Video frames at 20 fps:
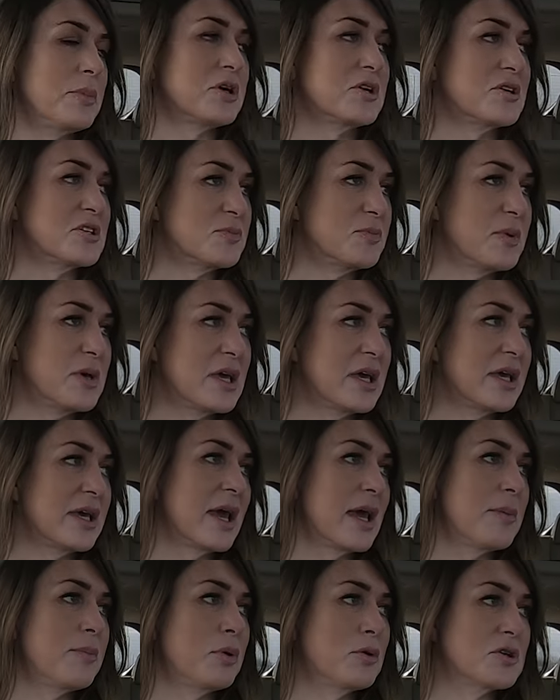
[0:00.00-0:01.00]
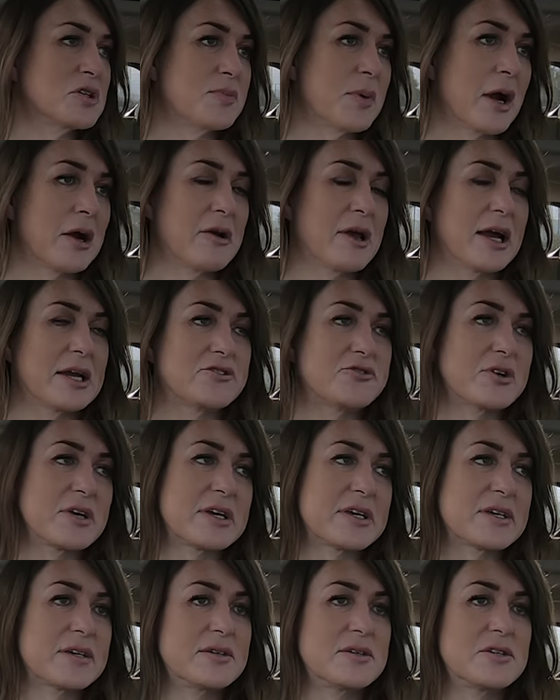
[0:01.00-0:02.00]
because being a
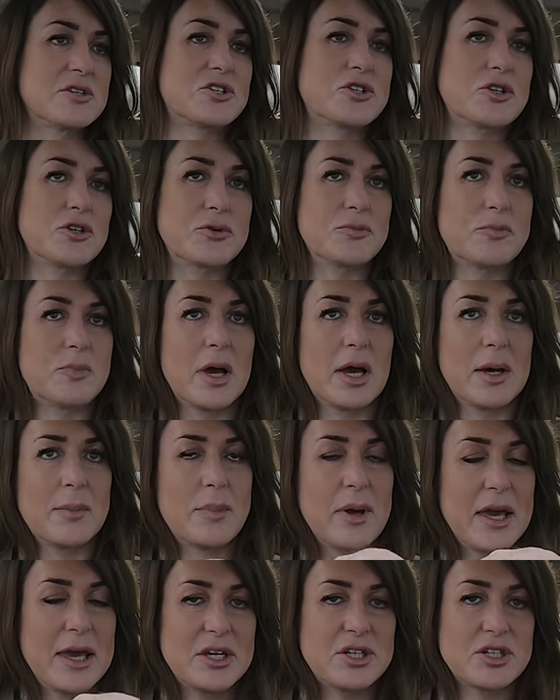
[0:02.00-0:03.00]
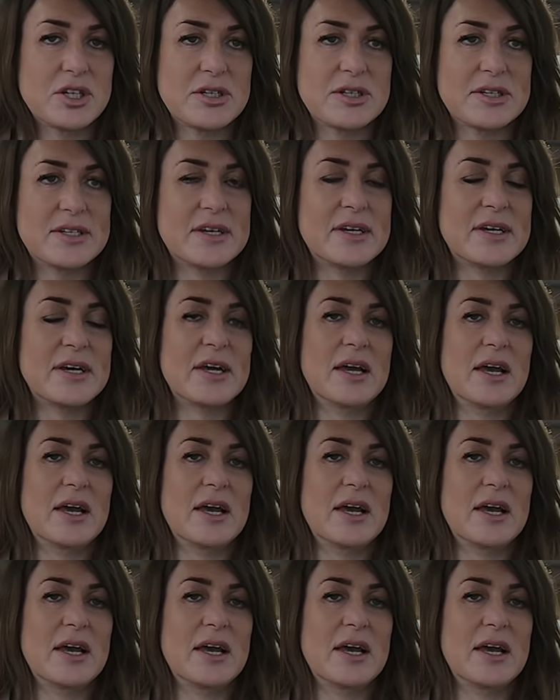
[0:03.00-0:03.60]
post-bariatric patient,